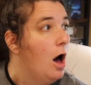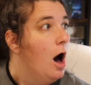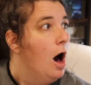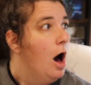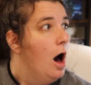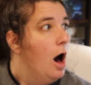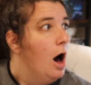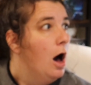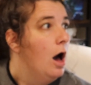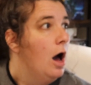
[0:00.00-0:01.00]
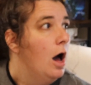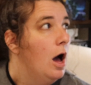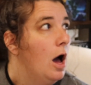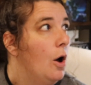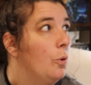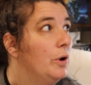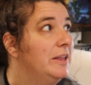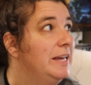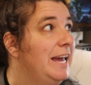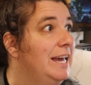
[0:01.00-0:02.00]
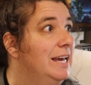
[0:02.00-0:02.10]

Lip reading: Oh! Really?